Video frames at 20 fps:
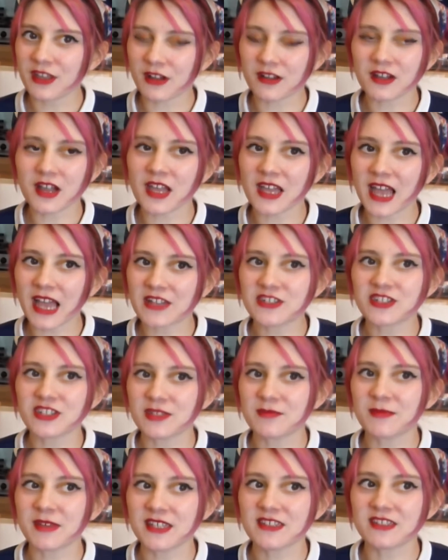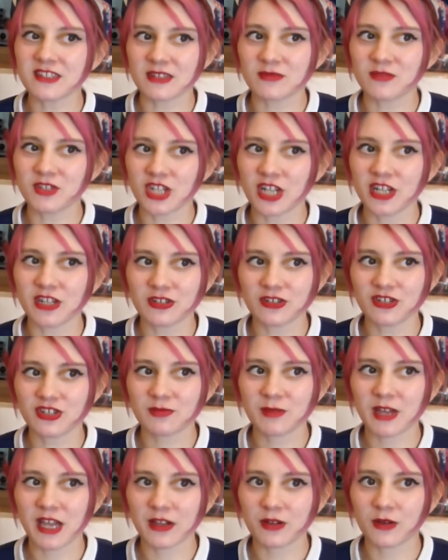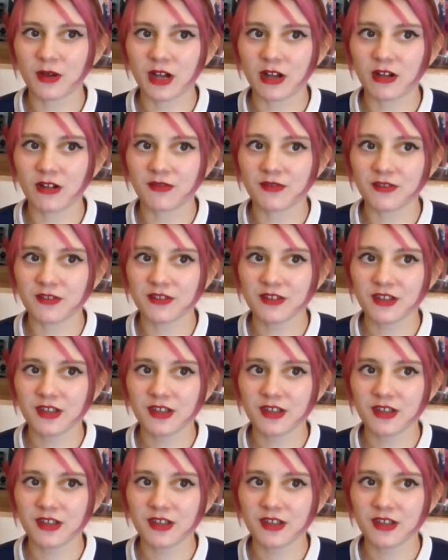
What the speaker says: young, I actually mixed up China and Japan quite often.